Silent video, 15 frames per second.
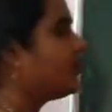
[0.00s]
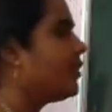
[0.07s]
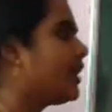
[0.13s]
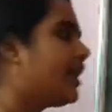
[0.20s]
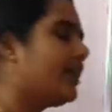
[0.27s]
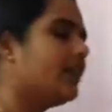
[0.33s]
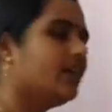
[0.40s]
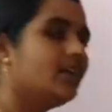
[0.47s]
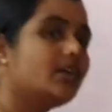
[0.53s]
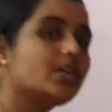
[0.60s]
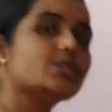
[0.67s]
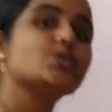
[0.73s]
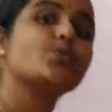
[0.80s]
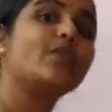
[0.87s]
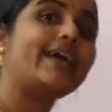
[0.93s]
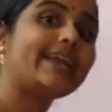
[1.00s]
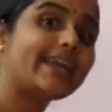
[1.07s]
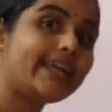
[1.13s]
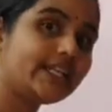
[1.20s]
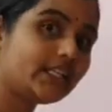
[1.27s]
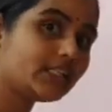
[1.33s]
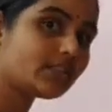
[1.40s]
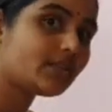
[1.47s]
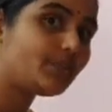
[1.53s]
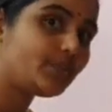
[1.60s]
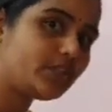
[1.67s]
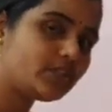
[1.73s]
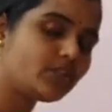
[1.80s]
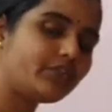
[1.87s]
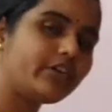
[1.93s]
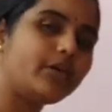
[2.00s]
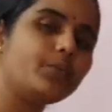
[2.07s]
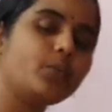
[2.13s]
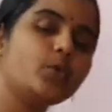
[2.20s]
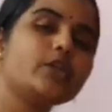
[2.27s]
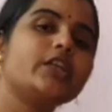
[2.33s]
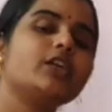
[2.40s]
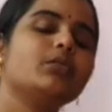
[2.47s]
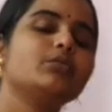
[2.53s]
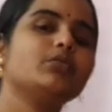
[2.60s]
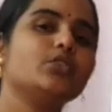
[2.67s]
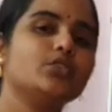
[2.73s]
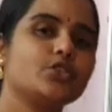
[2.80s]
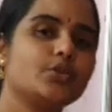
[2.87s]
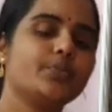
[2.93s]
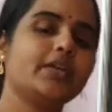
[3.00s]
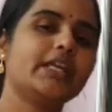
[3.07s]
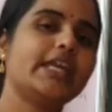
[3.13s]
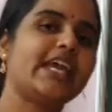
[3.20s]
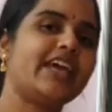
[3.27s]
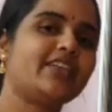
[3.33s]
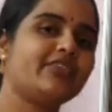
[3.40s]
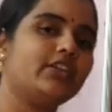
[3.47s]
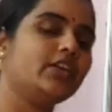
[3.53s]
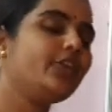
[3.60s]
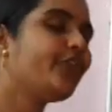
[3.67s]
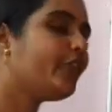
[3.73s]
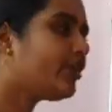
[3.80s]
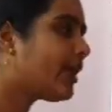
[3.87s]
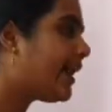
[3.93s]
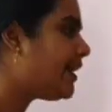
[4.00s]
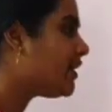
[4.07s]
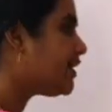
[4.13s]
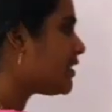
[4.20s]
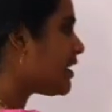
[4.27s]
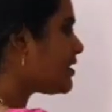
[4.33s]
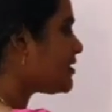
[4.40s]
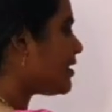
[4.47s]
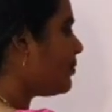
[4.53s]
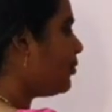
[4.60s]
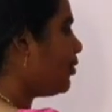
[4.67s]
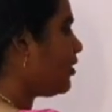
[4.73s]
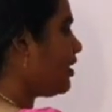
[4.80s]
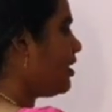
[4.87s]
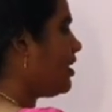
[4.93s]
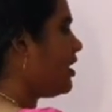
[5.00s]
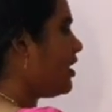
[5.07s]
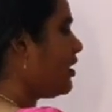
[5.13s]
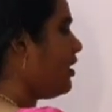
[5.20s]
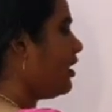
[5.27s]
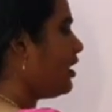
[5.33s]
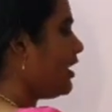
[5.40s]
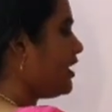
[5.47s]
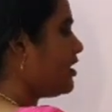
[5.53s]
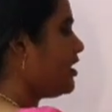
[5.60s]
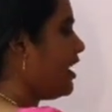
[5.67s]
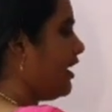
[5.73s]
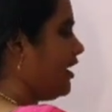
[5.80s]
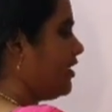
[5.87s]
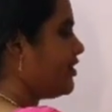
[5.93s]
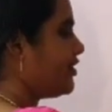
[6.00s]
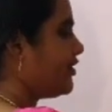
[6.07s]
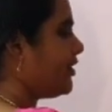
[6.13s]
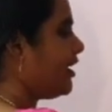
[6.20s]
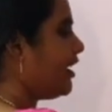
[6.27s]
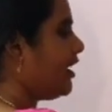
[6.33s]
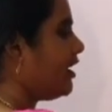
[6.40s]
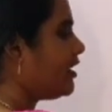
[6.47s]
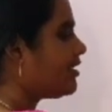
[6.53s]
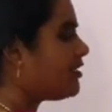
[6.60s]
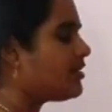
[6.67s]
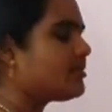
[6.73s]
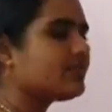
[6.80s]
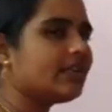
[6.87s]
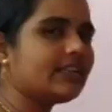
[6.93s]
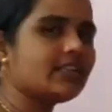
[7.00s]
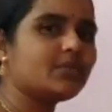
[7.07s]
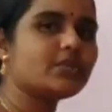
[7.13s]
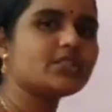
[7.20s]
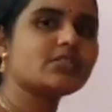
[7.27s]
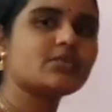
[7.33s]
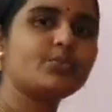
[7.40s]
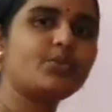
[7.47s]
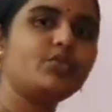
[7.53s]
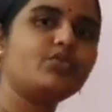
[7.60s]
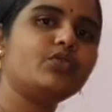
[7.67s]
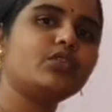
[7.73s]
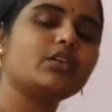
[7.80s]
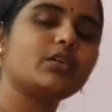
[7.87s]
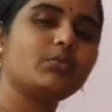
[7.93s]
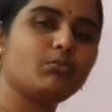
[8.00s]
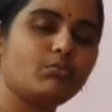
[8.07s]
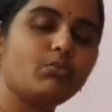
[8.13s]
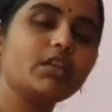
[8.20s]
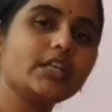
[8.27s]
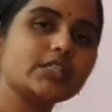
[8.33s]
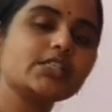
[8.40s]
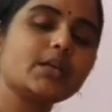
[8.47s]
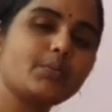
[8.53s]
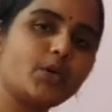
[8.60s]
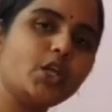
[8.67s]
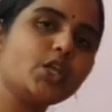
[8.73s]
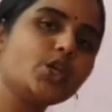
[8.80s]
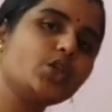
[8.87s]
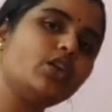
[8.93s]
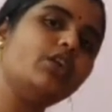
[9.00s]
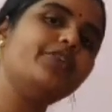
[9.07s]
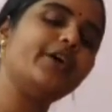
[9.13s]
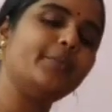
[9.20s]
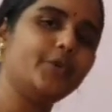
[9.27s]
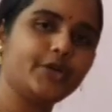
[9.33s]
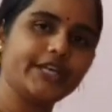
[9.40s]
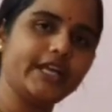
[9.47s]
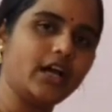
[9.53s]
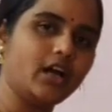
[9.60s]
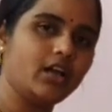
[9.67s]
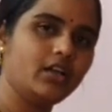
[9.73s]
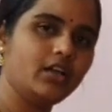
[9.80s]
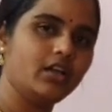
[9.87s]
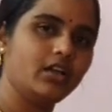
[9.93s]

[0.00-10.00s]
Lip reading: Okay. So while writing the symbols of ammonium, you should be careful. If you write it as ammonia in NH3, it is nothing but symbol for, it is a molecule of ammonia.